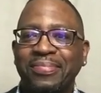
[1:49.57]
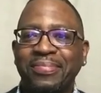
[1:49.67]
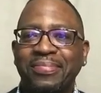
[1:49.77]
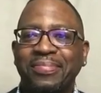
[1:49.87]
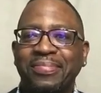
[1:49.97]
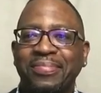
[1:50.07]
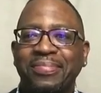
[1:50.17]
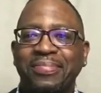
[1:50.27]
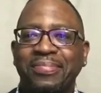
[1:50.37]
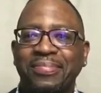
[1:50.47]

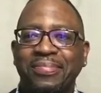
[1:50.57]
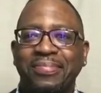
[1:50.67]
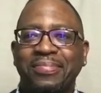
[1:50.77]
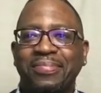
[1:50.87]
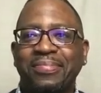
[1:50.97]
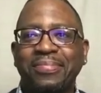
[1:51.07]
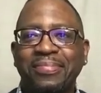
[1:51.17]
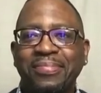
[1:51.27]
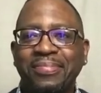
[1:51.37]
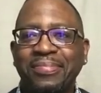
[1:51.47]

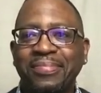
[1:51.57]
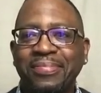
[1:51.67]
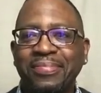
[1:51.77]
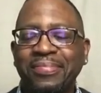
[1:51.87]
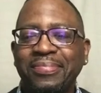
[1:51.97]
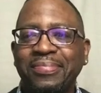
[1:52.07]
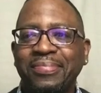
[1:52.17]
(silent)